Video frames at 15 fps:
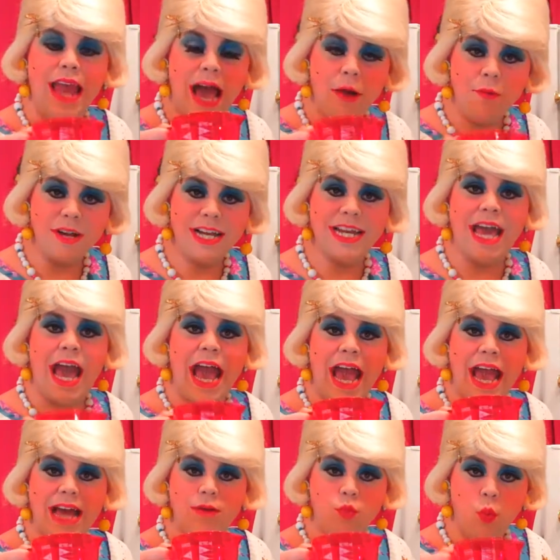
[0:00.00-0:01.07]
Now we're going to
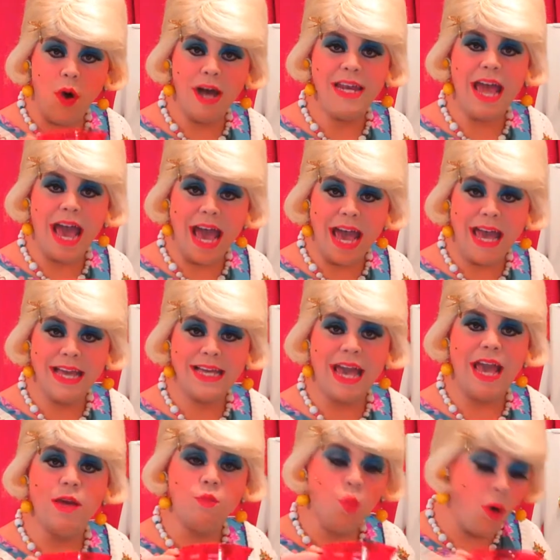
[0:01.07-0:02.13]
add one
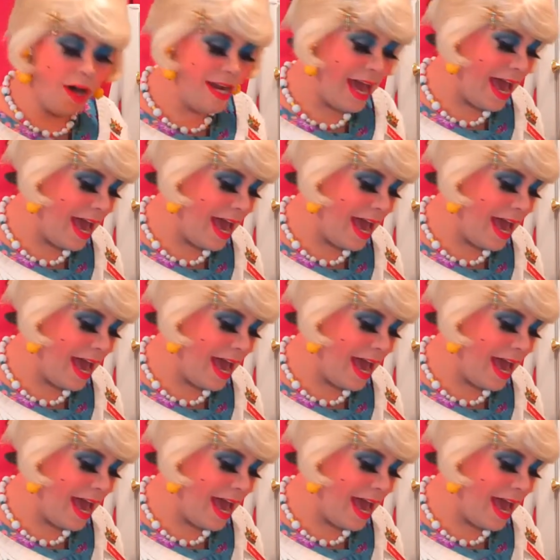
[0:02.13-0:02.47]
egg and one